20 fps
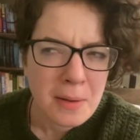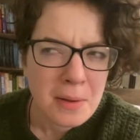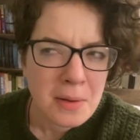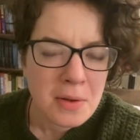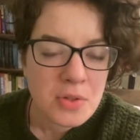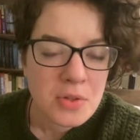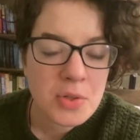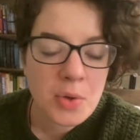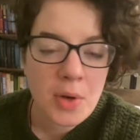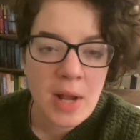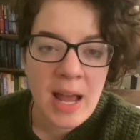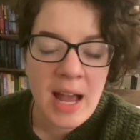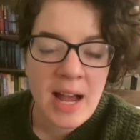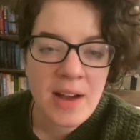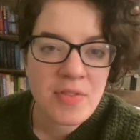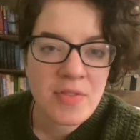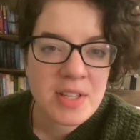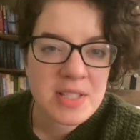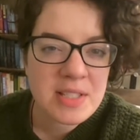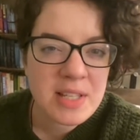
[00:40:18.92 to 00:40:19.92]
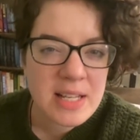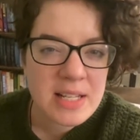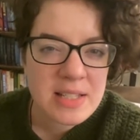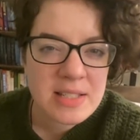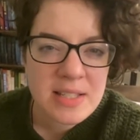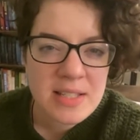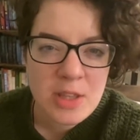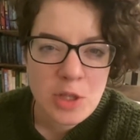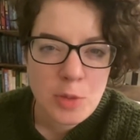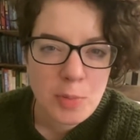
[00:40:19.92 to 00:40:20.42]
So to have this like
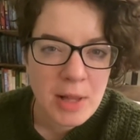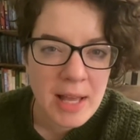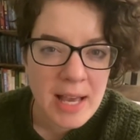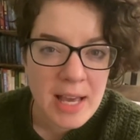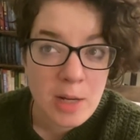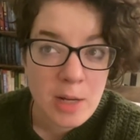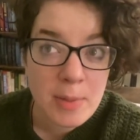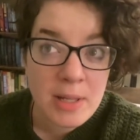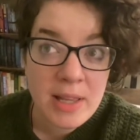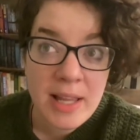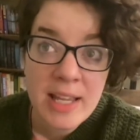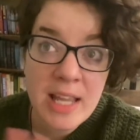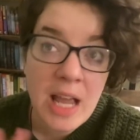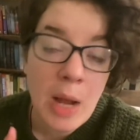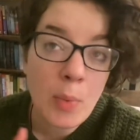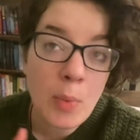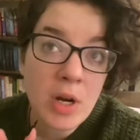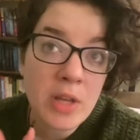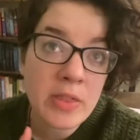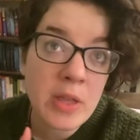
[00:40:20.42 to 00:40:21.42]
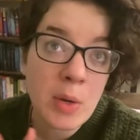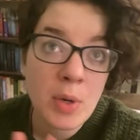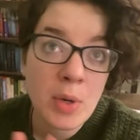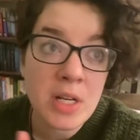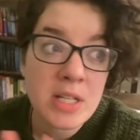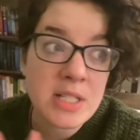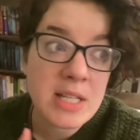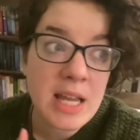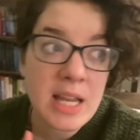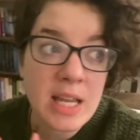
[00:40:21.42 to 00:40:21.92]
synth plan to be like, yeah, we're, they were going
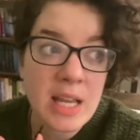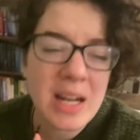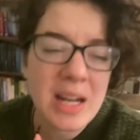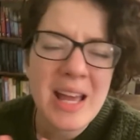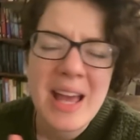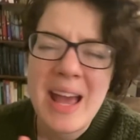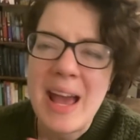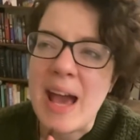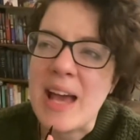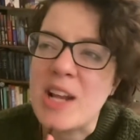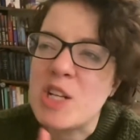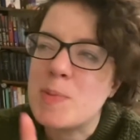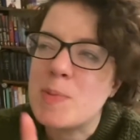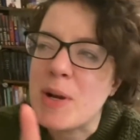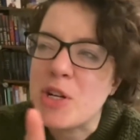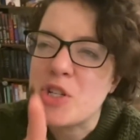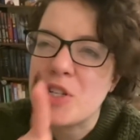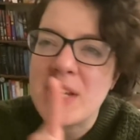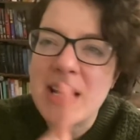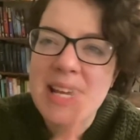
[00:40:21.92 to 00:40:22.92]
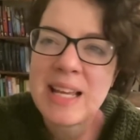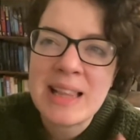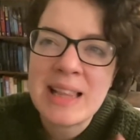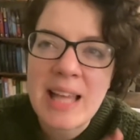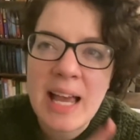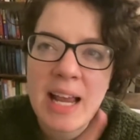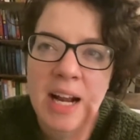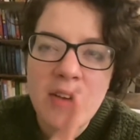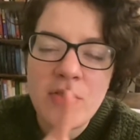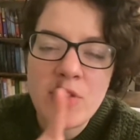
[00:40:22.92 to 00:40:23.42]
to take it, and especially in
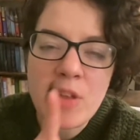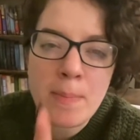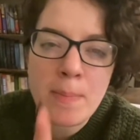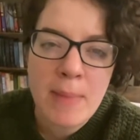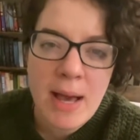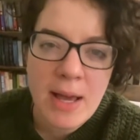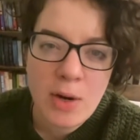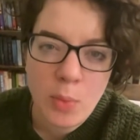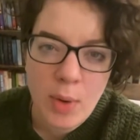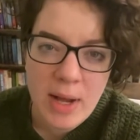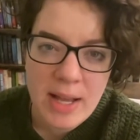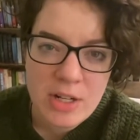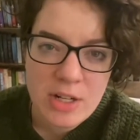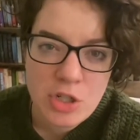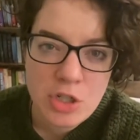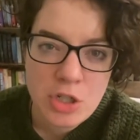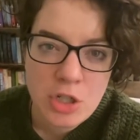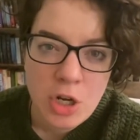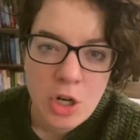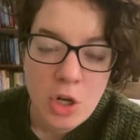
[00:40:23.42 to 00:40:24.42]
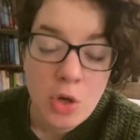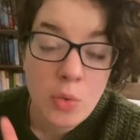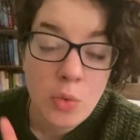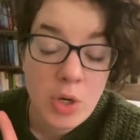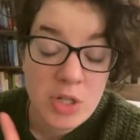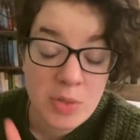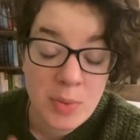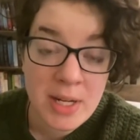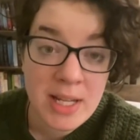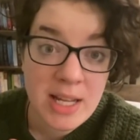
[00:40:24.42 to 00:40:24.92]
light of the Medwitch,
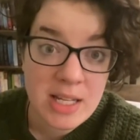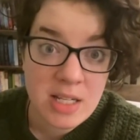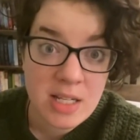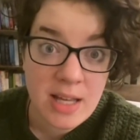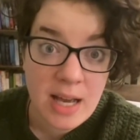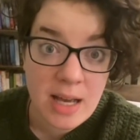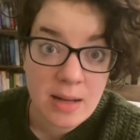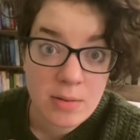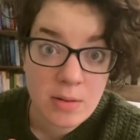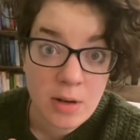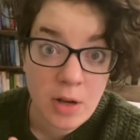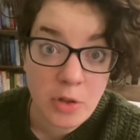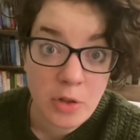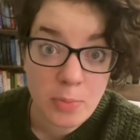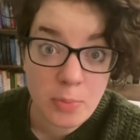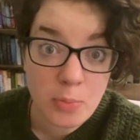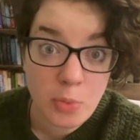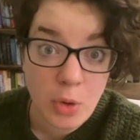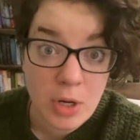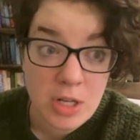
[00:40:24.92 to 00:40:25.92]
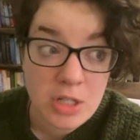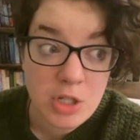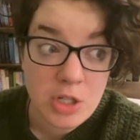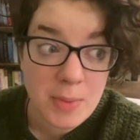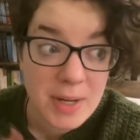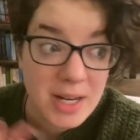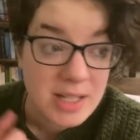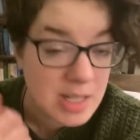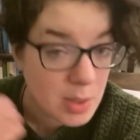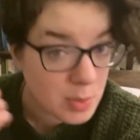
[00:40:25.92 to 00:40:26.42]
which I want to get to that other point too,
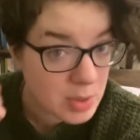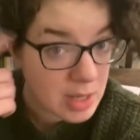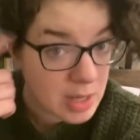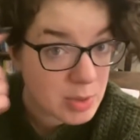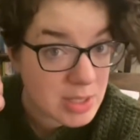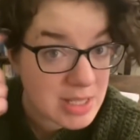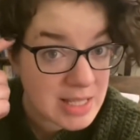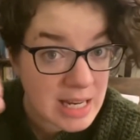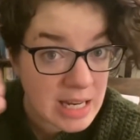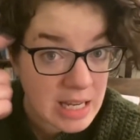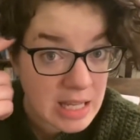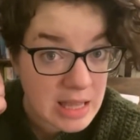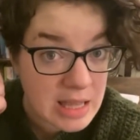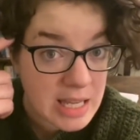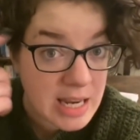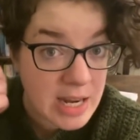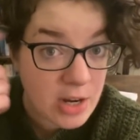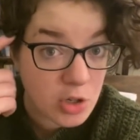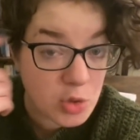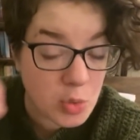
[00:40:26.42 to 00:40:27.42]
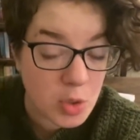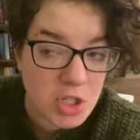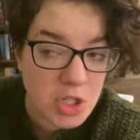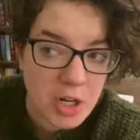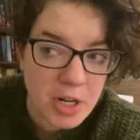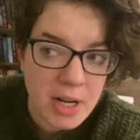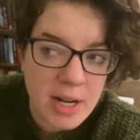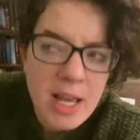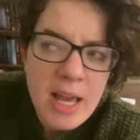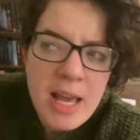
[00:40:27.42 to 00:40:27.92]
because I was thinking the gears were
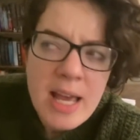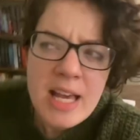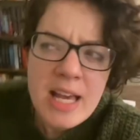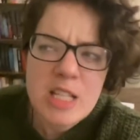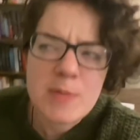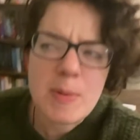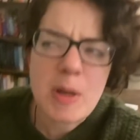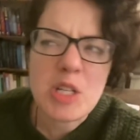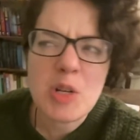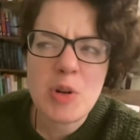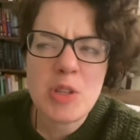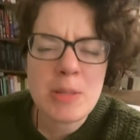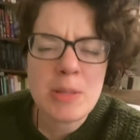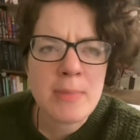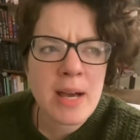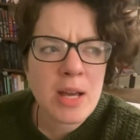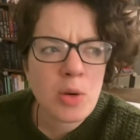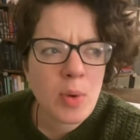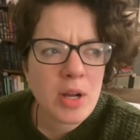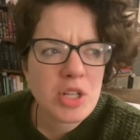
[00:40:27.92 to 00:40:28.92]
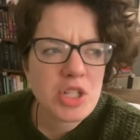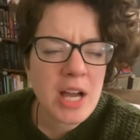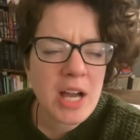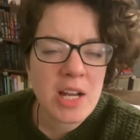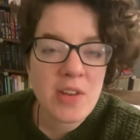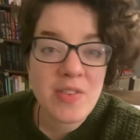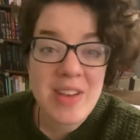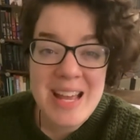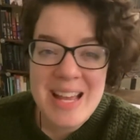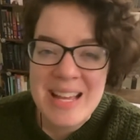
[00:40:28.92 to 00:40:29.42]
turning, especially with the Medwitch kind
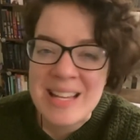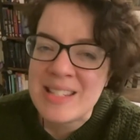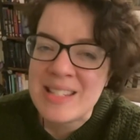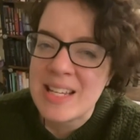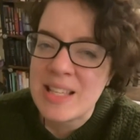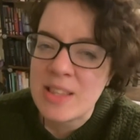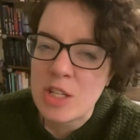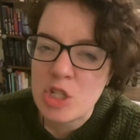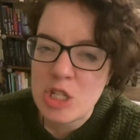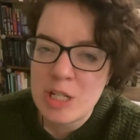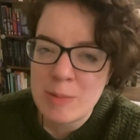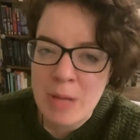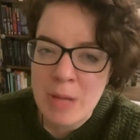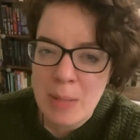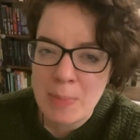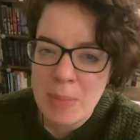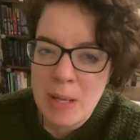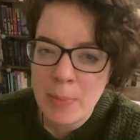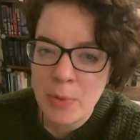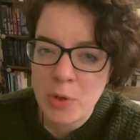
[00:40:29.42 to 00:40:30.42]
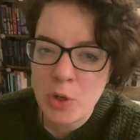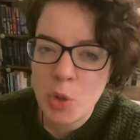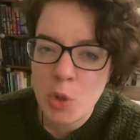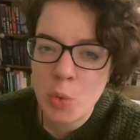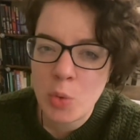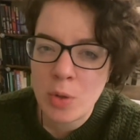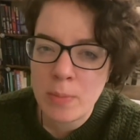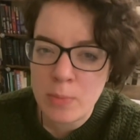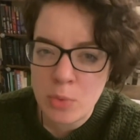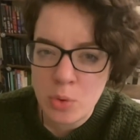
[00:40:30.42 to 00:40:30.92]
of hinting that she might be able to
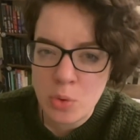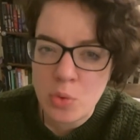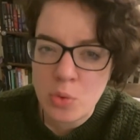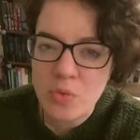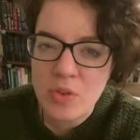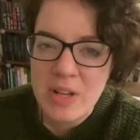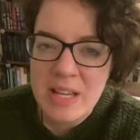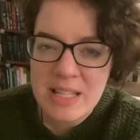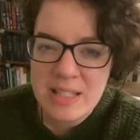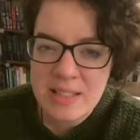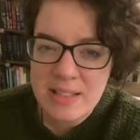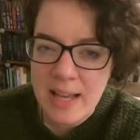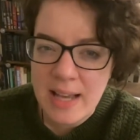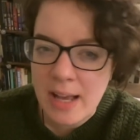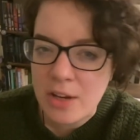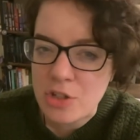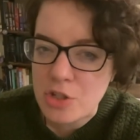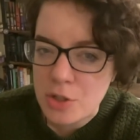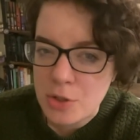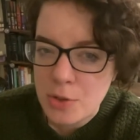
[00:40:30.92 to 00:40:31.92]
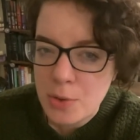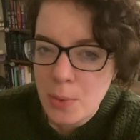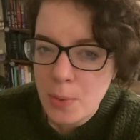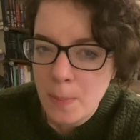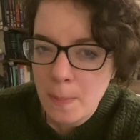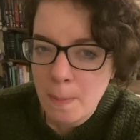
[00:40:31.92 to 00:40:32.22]
remove his tattoo.